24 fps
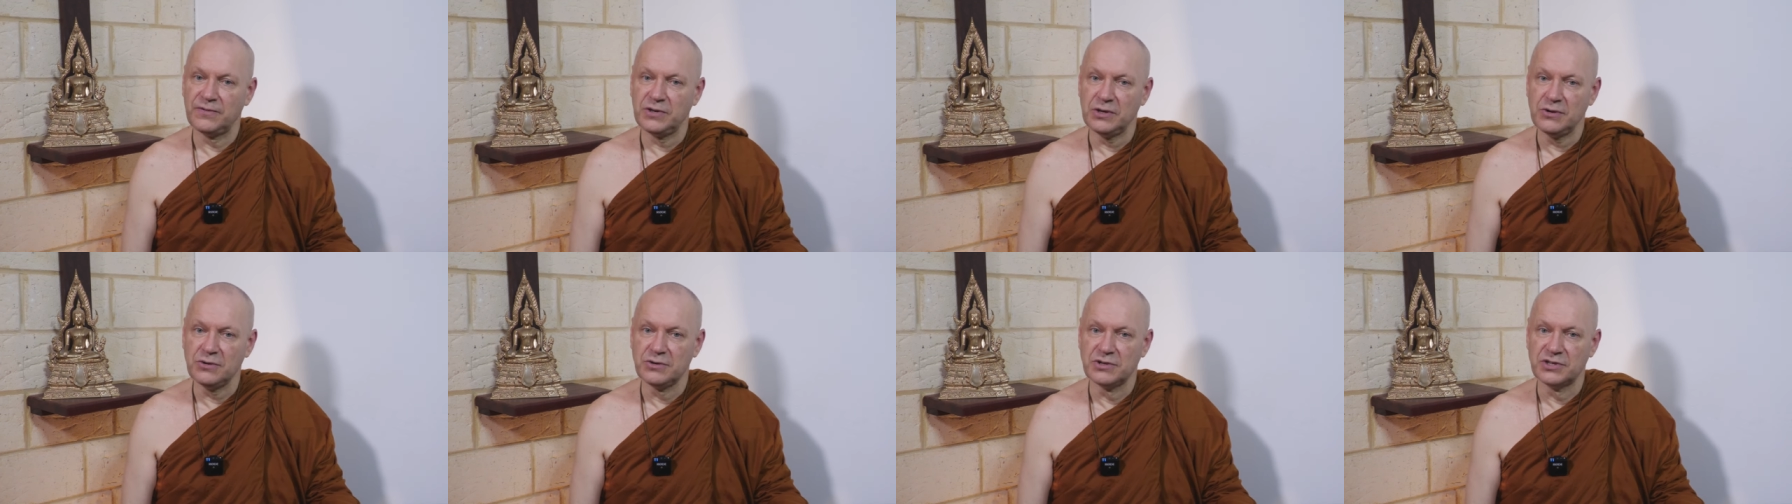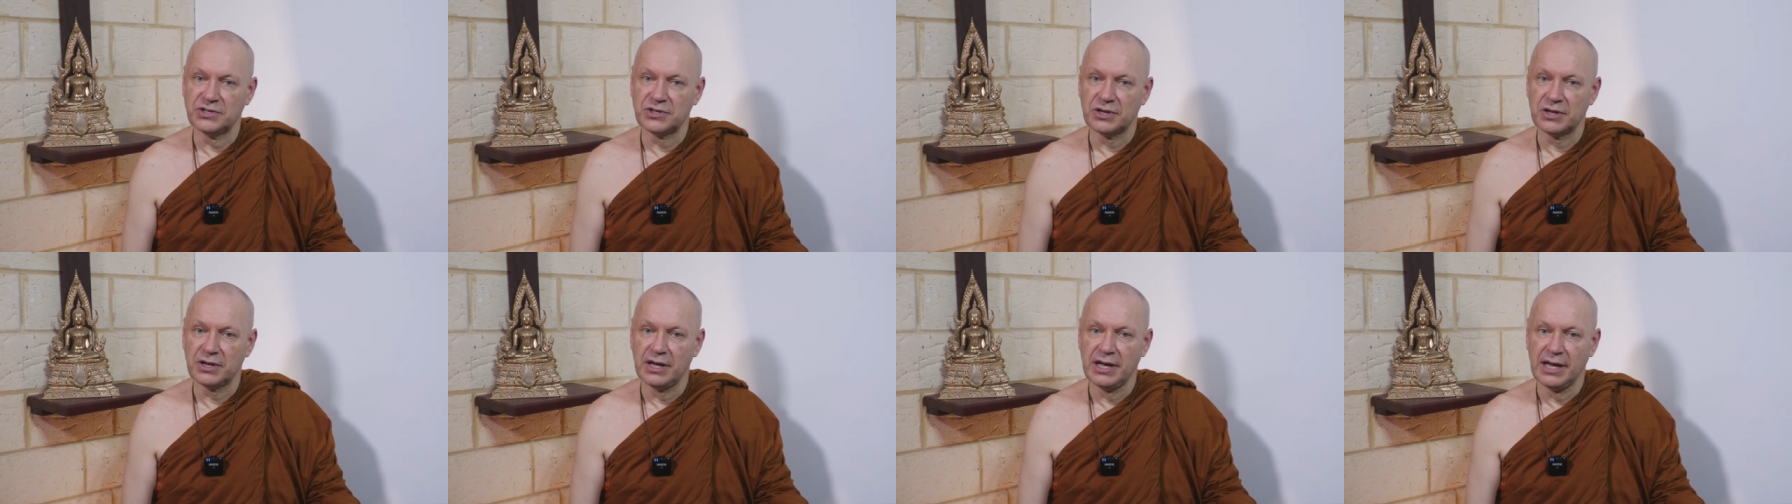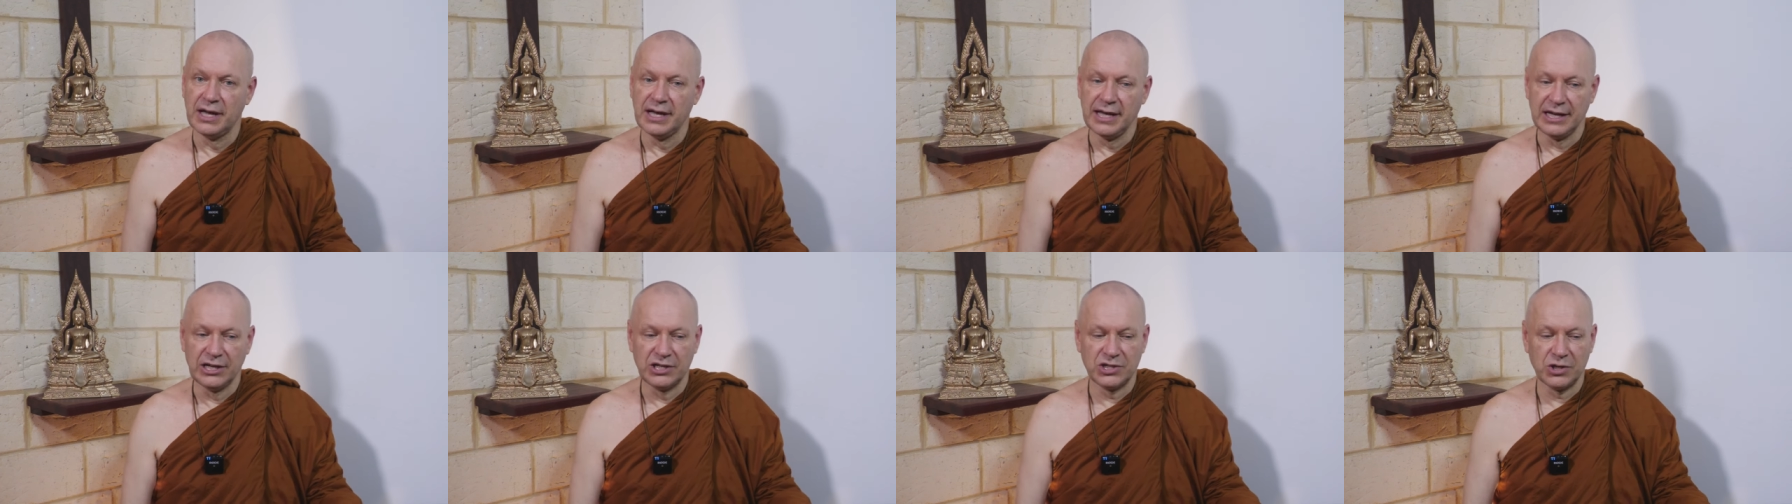views.
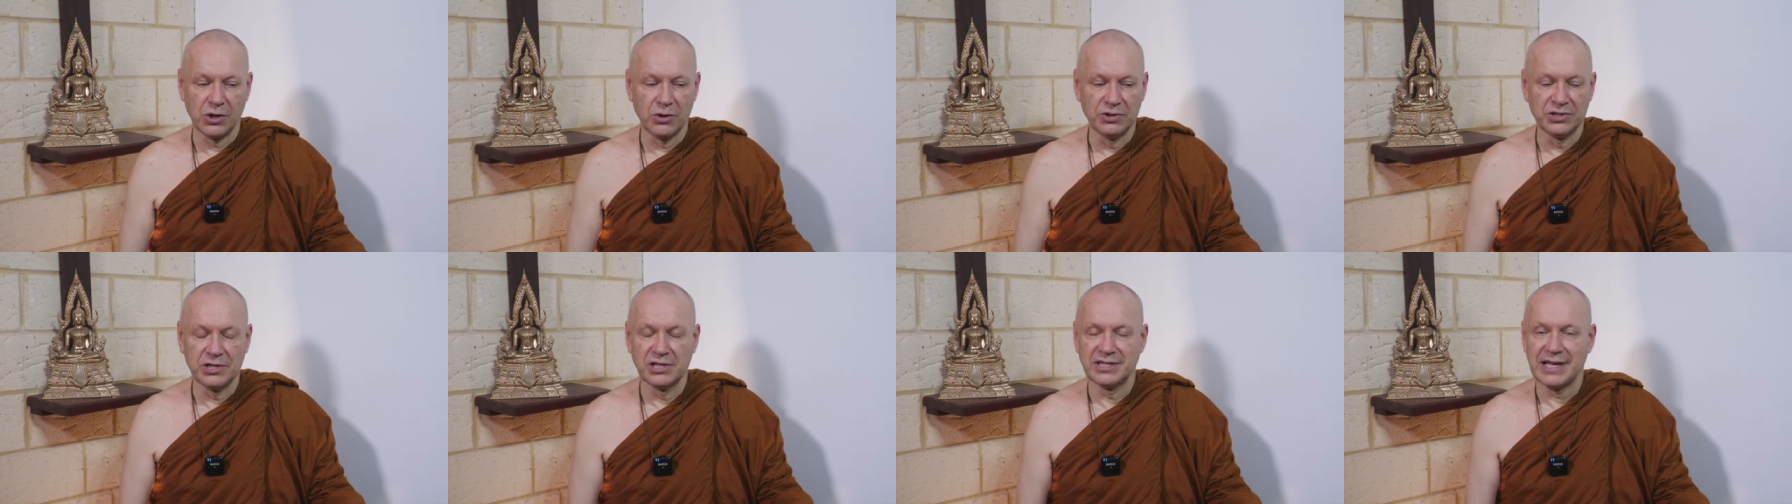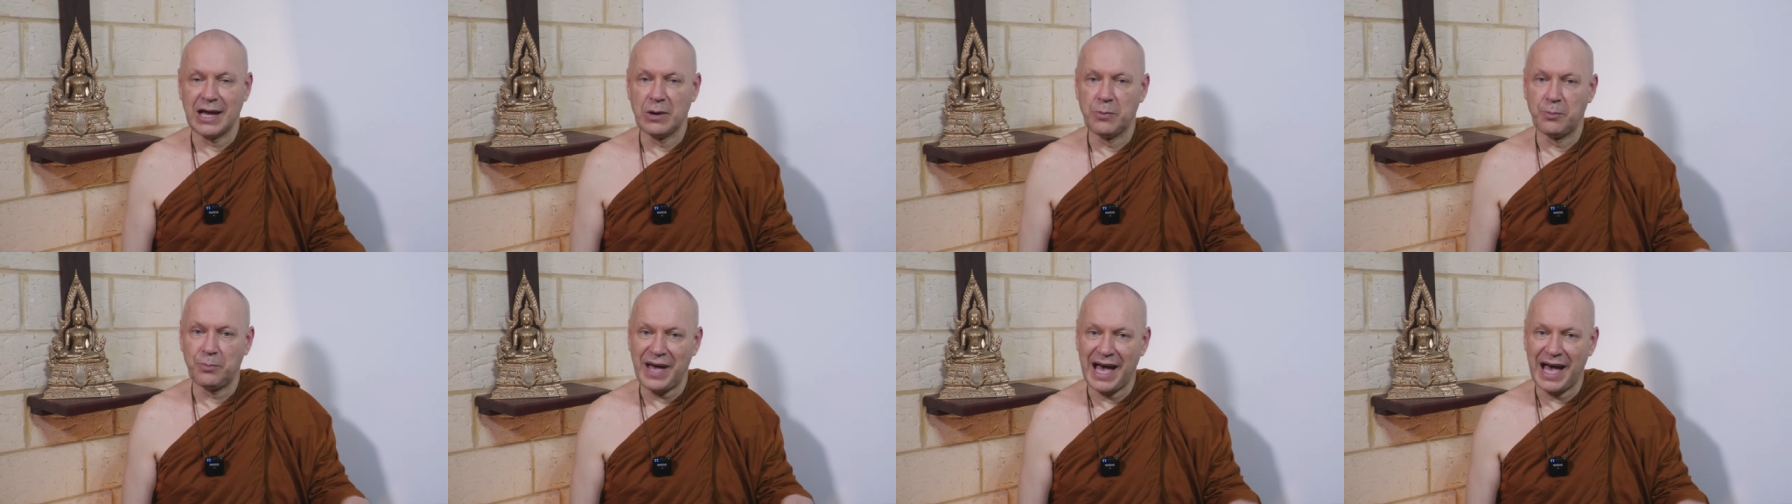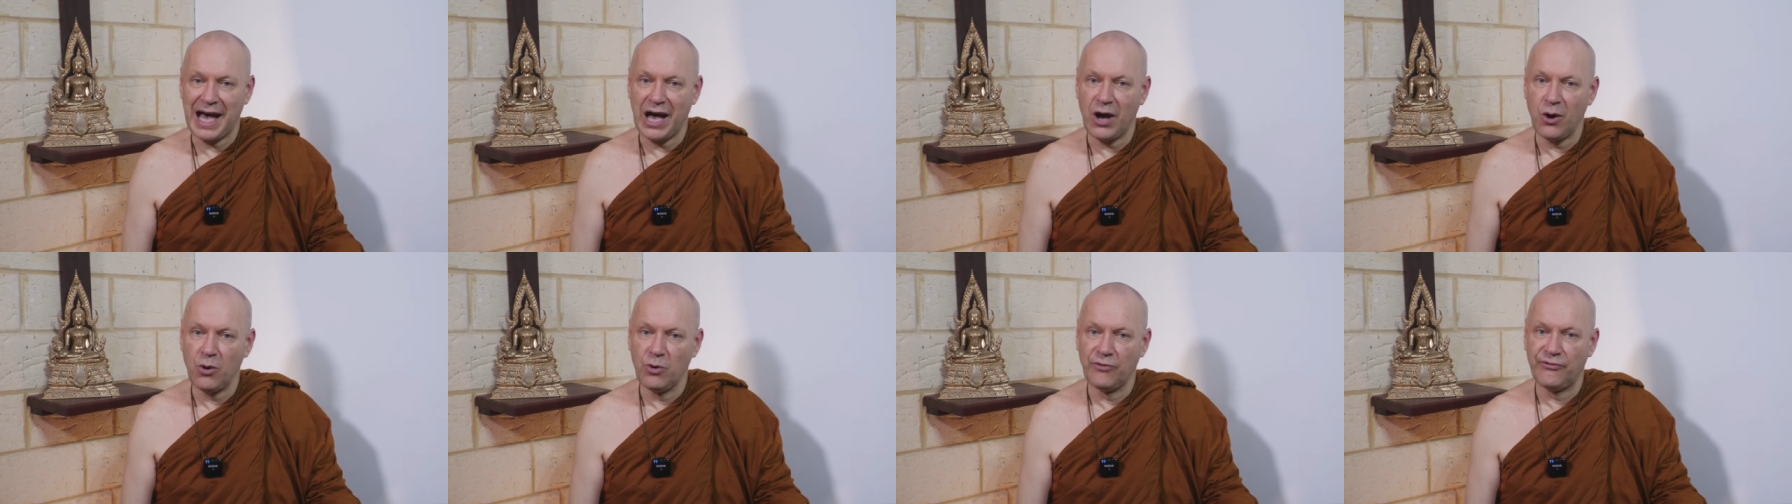It shows us how
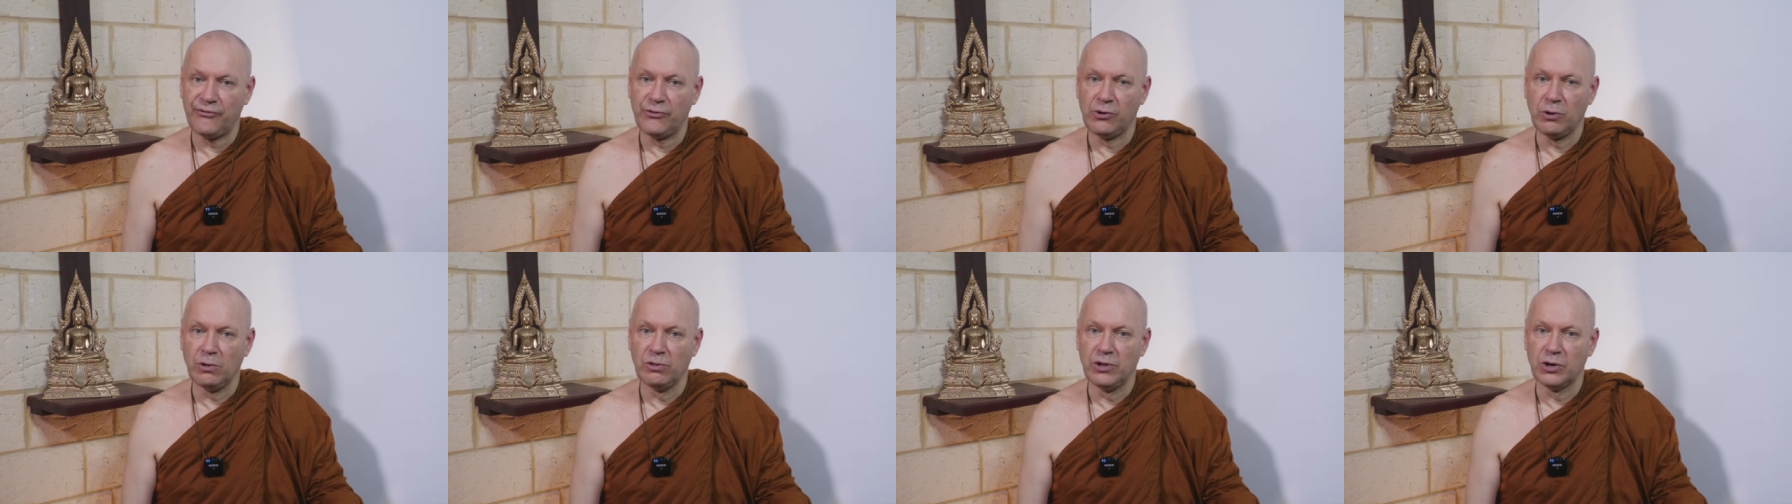powerful